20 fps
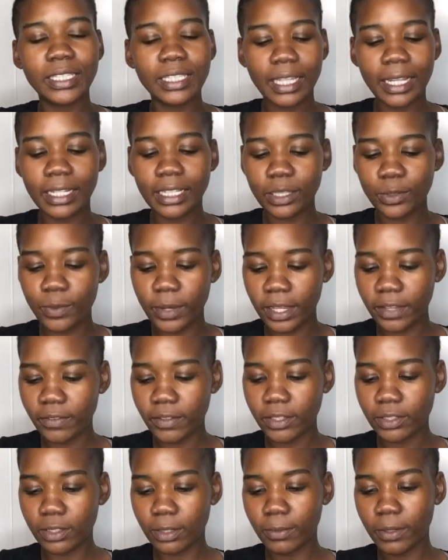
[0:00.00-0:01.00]
slightly
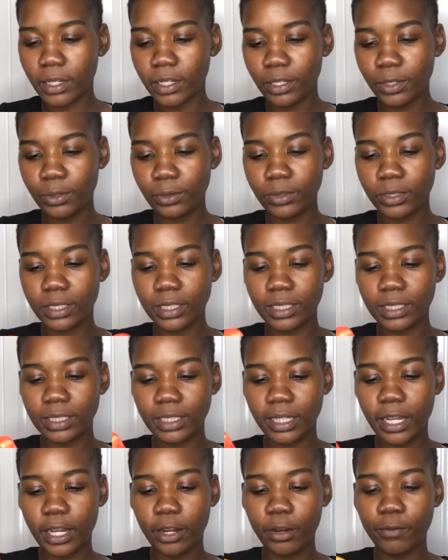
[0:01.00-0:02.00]
wavy, so I'm gonna use
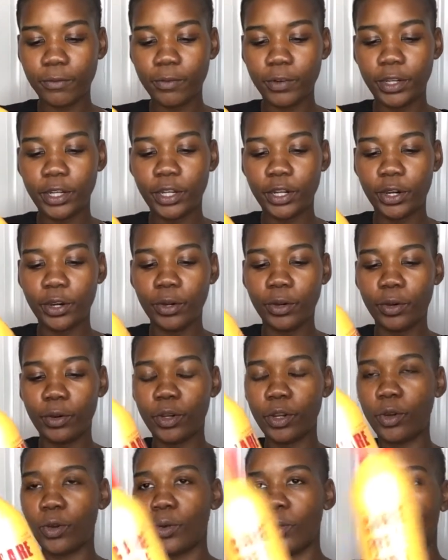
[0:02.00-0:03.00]
this Carefree Curl
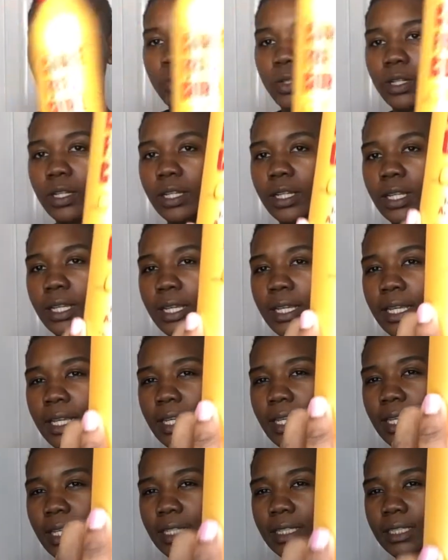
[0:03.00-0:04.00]
Gold
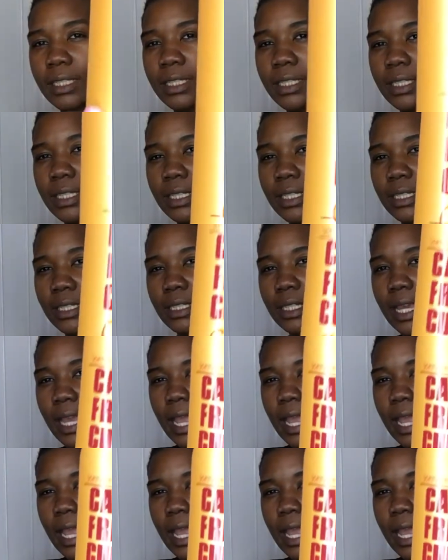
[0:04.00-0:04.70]
Instant